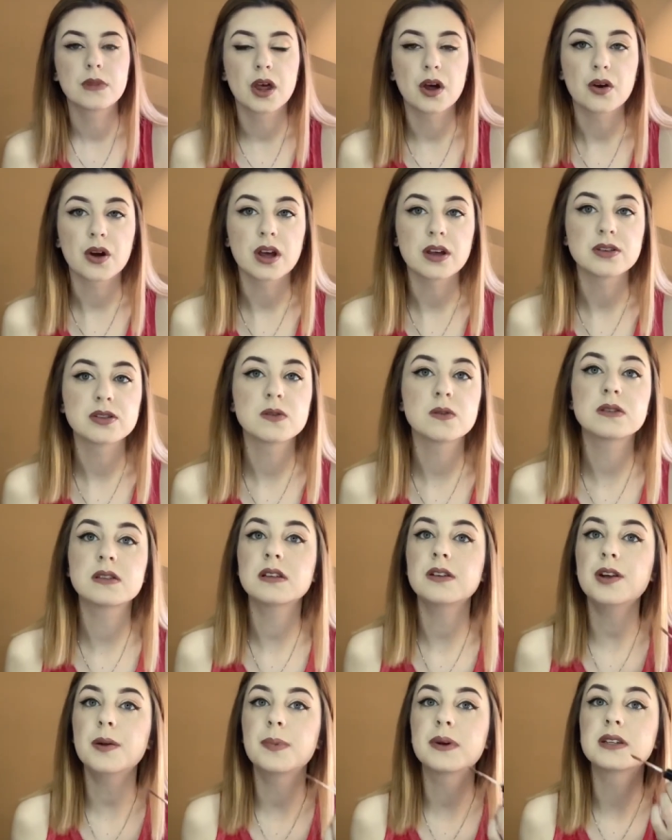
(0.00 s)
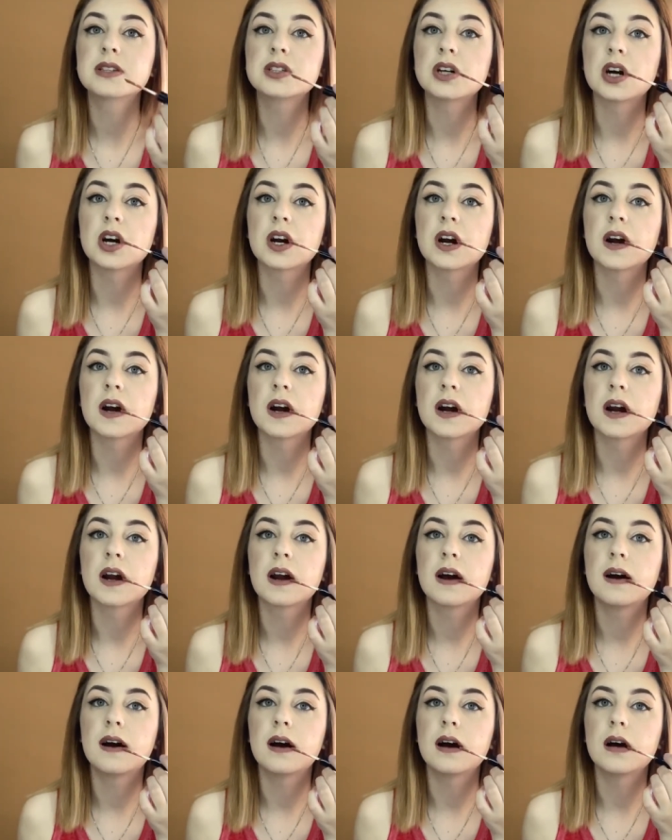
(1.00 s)
Okay, so it's a little bit darker,
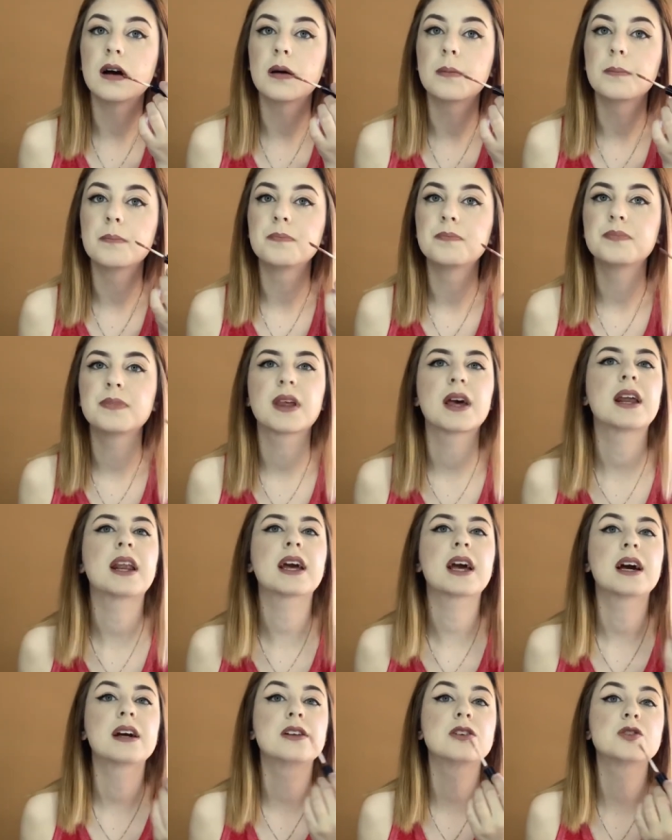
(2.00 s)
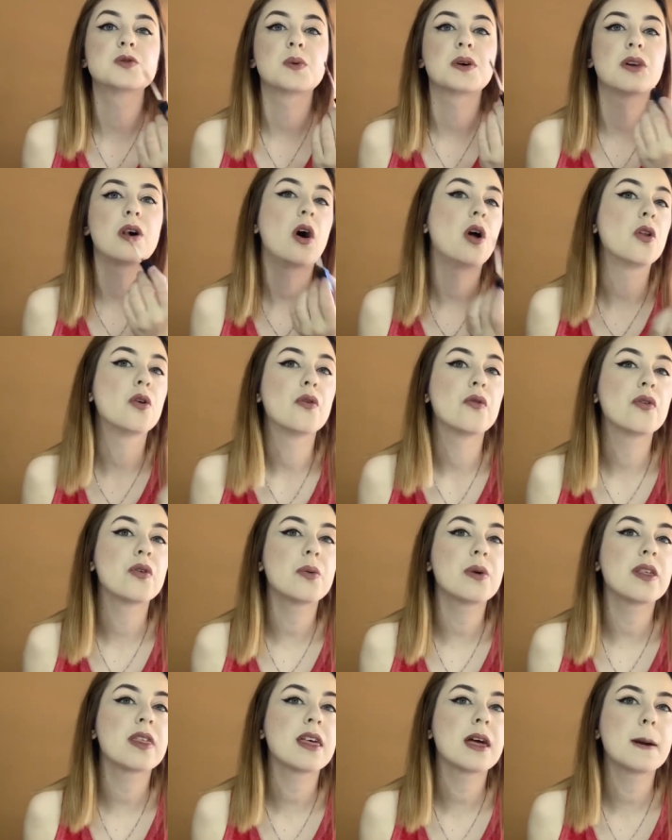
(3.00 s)
and I kind of just went all over
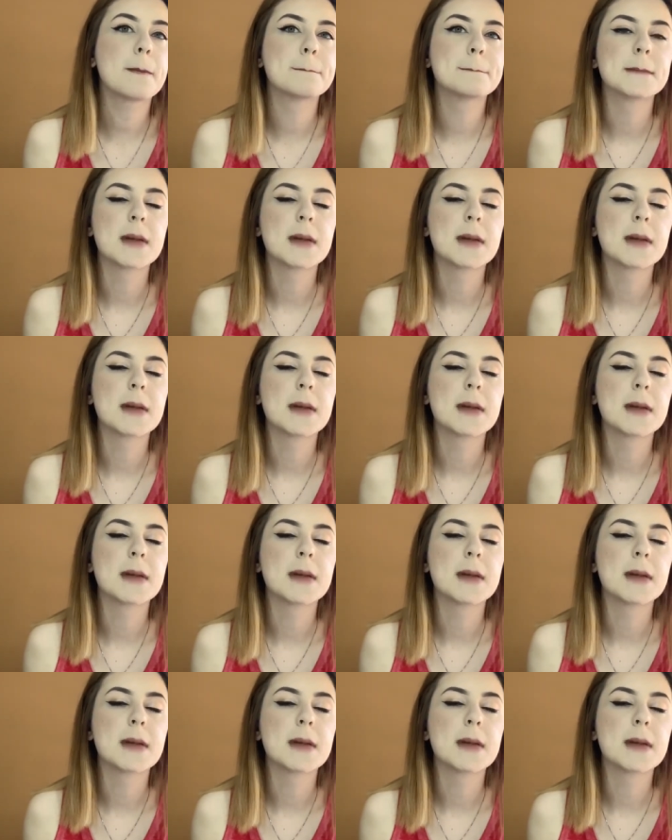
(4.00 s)
with it.